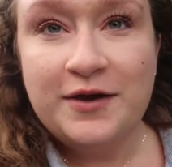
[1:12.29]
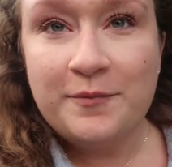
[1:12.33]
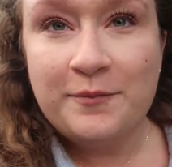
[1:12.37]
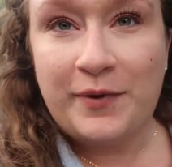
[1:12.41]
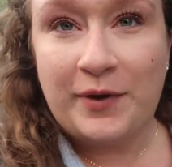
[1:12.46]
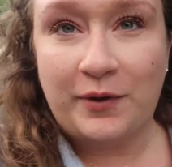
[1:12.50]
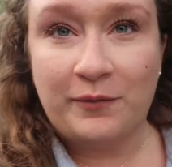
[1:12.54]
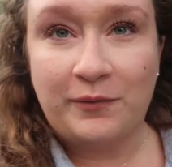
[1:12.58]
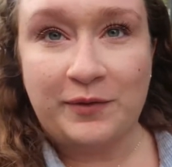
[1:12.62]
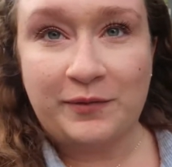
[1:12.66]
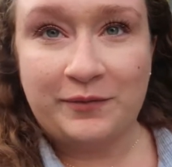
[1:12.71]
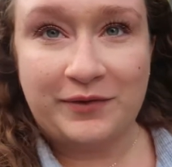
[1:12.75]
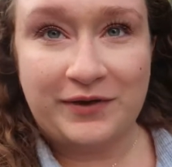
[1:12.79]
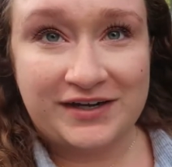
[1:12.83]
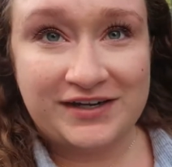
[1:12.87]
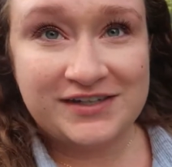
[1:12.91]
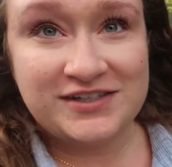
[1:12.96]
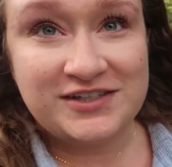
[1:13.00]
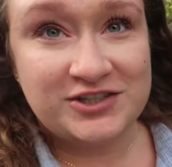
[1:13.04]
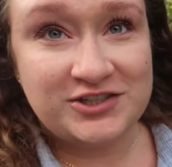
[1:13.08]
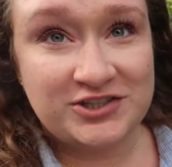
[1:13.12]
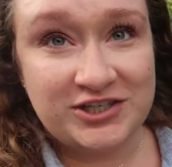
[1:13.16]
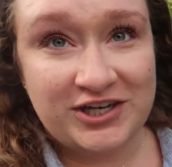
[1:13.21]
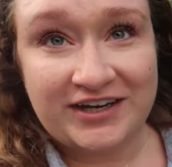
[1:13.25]
but we wanted
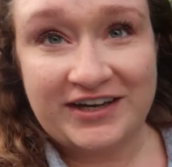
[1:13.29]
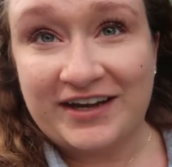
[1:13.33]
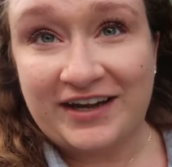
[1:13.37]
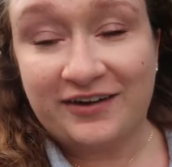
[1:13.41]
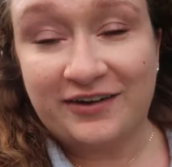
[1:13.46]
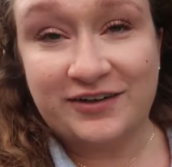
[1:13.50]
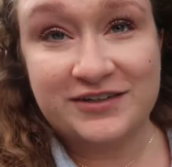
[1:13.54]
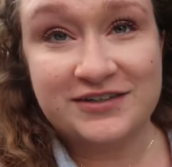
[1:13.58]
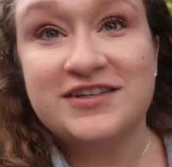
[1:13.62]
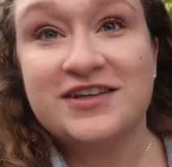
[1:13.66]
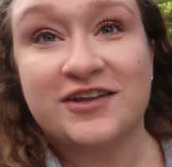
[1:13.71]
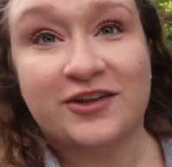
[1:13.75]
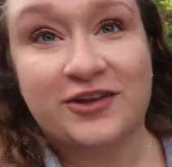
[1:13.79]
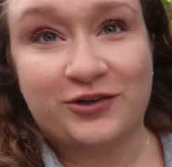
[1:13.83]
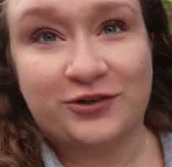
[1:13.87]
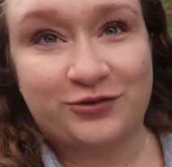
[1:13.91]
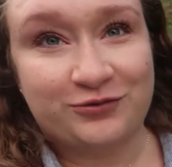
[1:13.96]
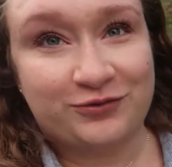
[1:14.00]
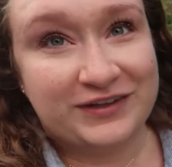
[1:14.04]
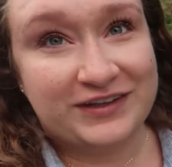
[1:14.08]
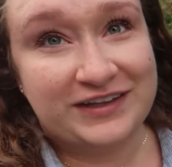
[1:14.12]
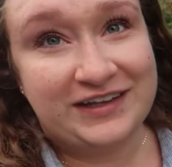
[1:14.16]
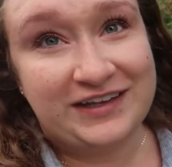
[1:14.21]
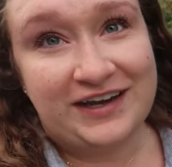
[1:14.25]
to check it out because it looked
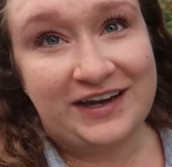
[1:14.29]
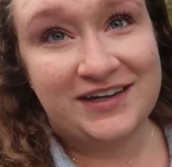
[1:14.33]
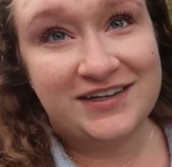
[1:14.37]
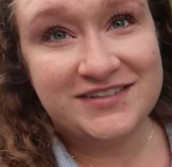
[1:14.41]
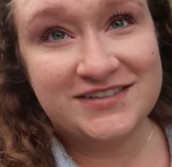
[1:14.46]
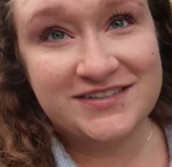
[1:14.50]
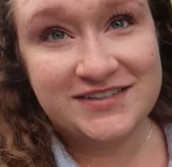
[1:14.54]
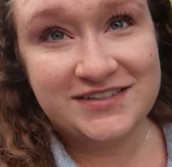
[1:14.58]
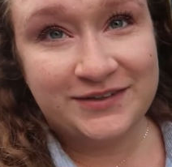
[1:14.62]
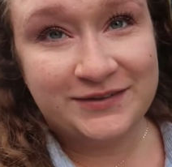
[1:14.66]
really nice.